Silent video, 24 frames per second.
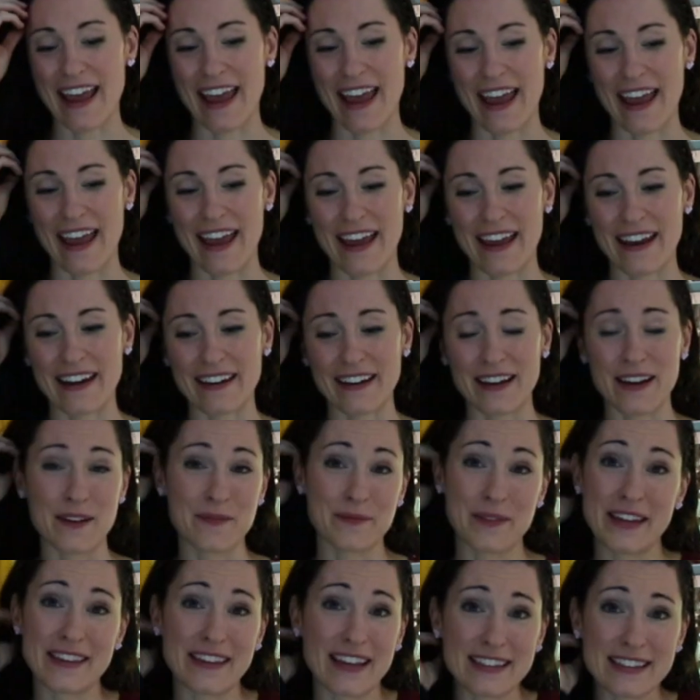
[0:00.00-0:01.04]
and
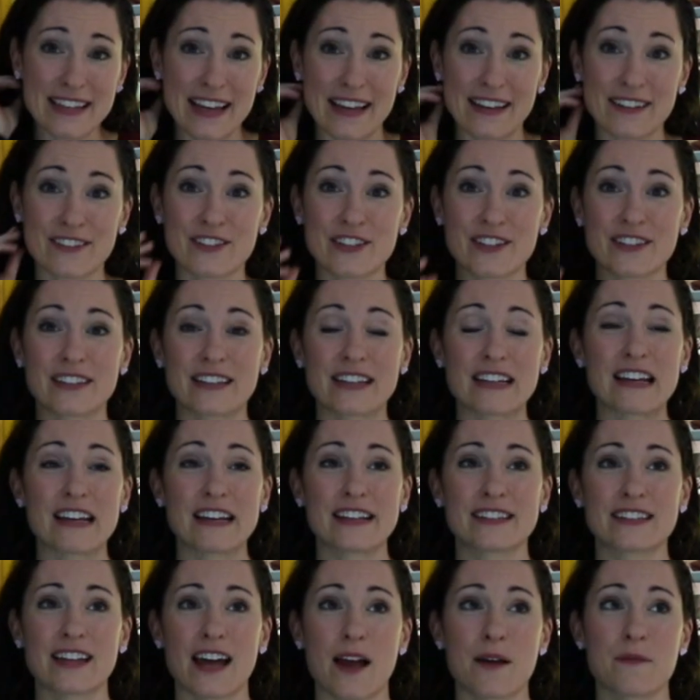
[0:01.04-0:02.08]
that's it. Just a
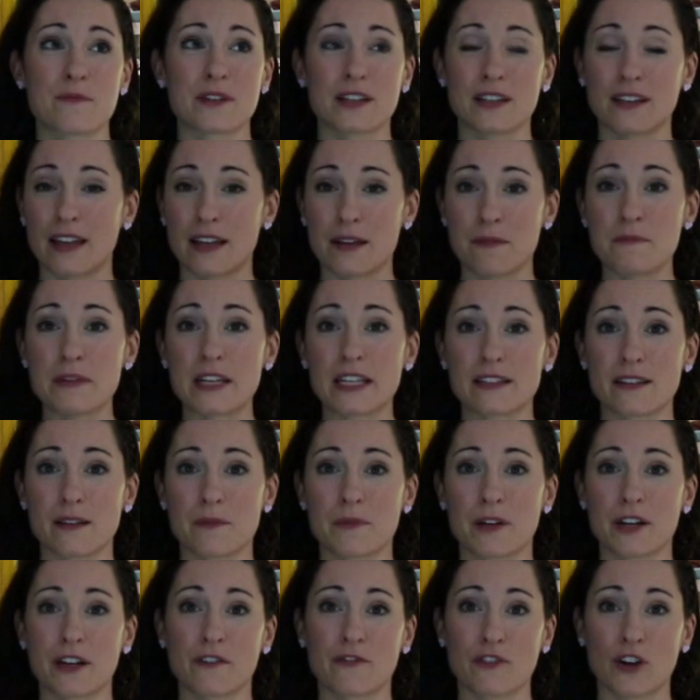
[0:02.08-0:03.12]
nice time to like meet
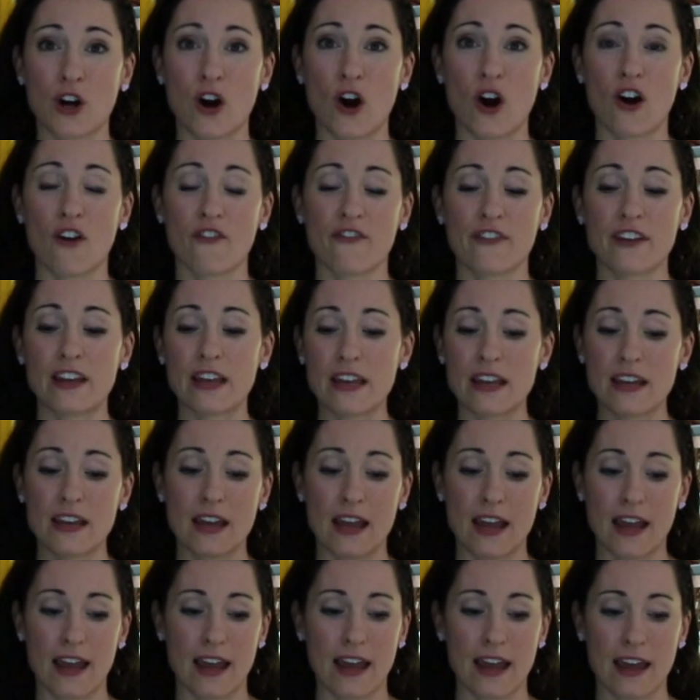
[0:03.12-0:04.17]
somebody for
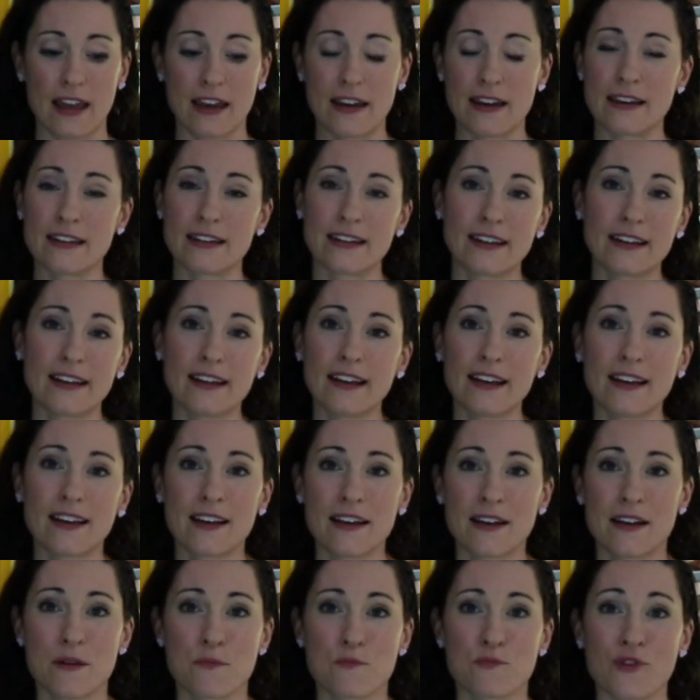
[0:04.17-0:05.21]
coffee and
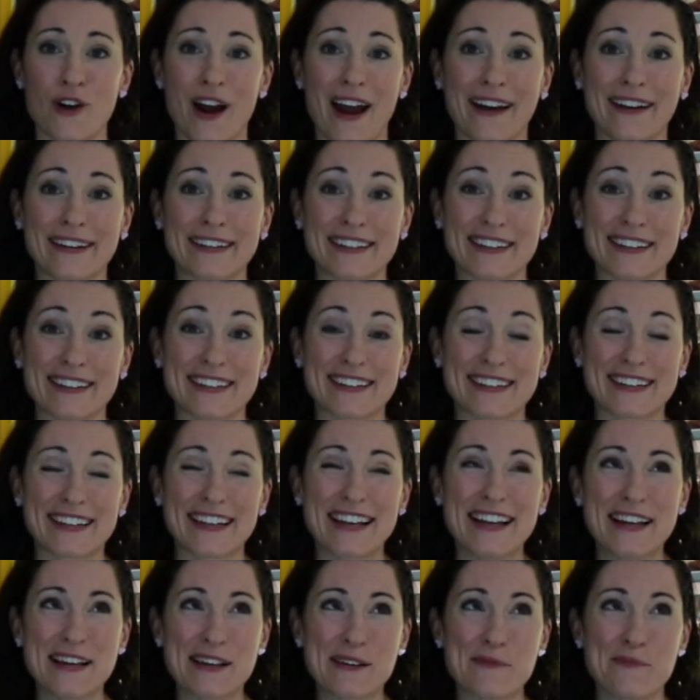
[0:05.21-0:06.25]
practice
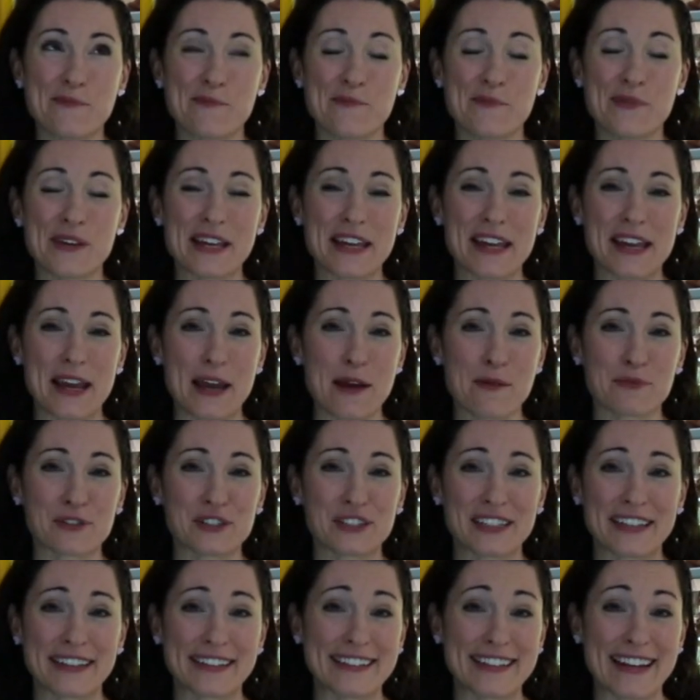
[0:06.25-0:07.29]
being able
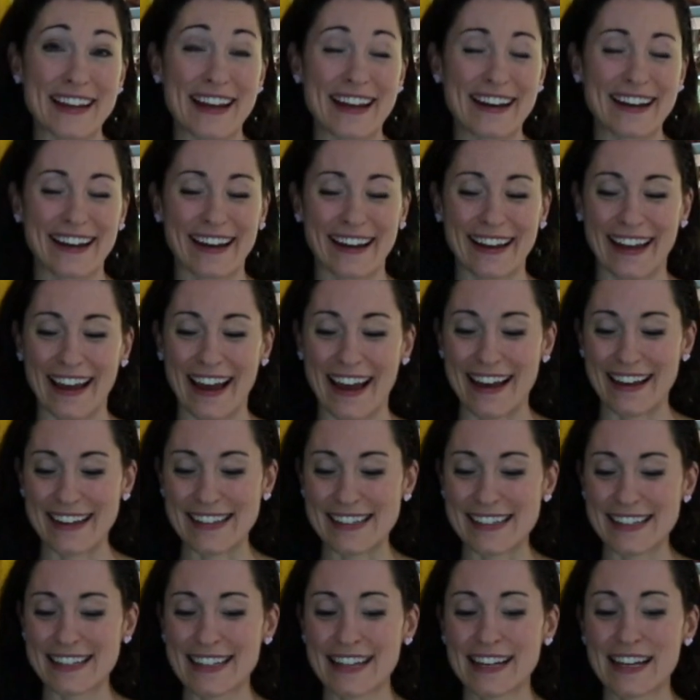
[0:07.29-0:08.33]
to date, I
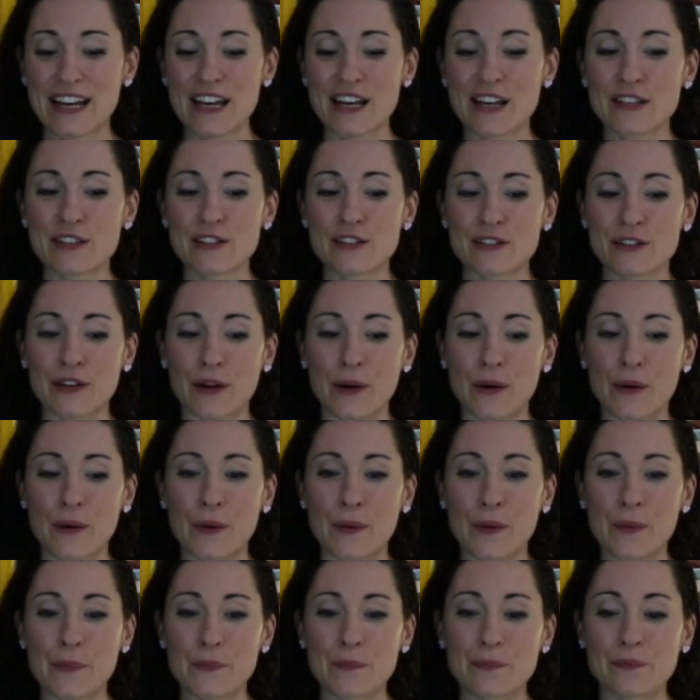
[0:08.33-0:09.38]
guess.
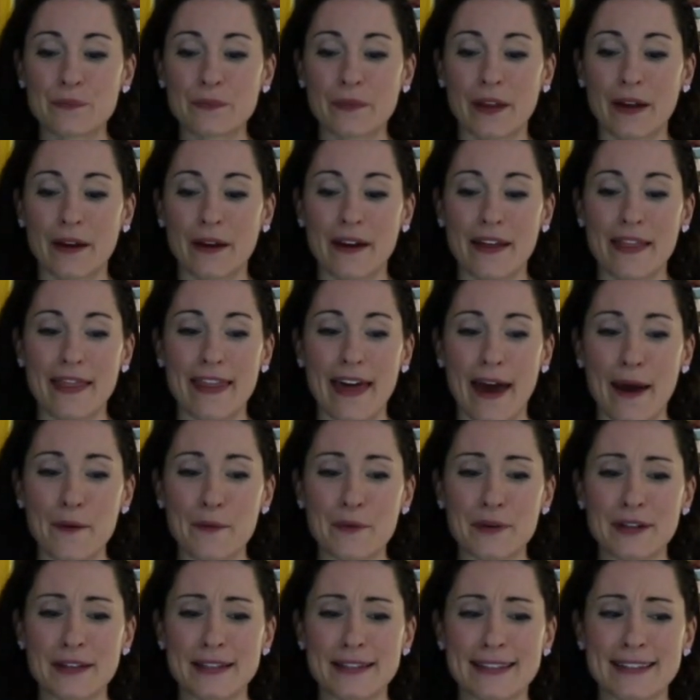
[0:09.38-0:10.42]
So that
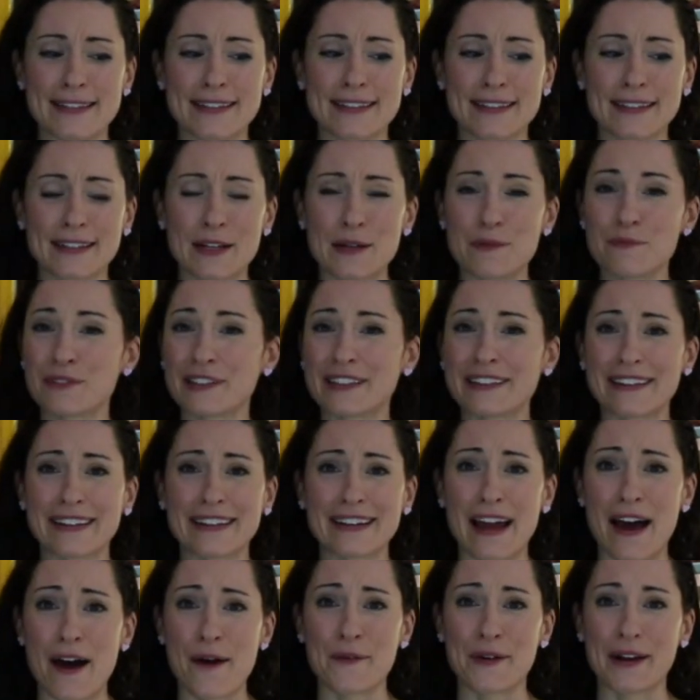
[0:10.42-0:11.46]
was completely
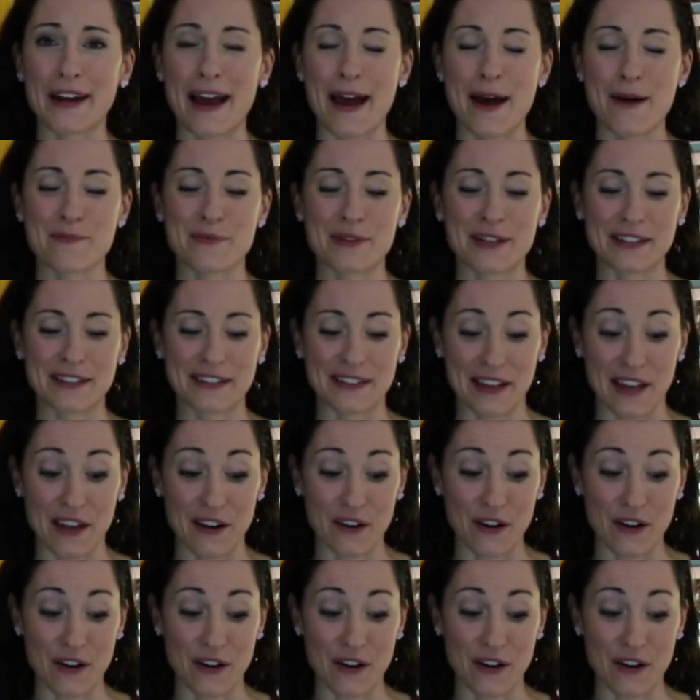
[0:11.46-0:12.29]
not what happened at